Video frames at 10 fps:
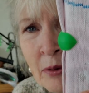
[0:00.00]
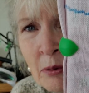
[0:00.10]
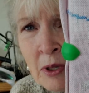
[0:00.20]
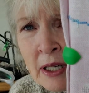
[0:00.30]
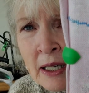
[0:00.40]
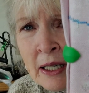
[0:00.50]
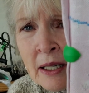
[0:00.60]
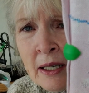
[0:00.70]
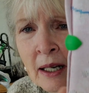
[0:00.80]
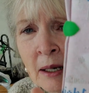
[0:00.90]

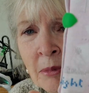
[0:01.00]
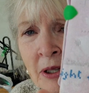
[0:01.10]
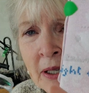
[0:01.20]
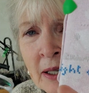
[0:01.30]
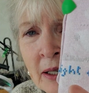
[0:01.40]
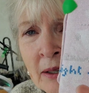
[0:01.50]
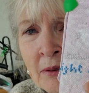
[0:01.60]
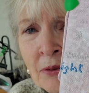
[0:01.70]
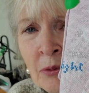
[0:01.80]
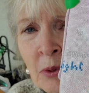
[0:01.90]
3, I
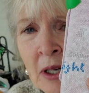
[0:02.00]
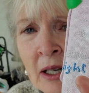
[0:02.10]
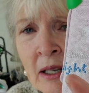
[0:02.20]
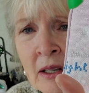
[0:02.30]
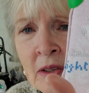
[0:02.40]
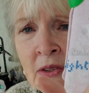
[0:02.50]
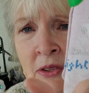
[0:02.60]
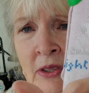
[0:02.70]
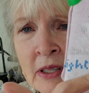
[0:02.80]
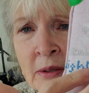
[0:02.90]
believe,
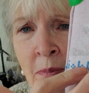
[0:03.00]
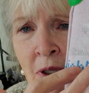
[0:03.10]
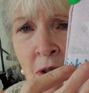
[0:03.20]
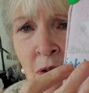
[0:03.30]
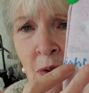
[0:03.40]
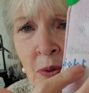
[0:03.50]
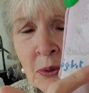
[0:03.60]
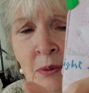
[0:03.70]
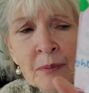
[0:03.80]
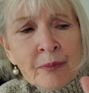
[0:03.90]
was this blue.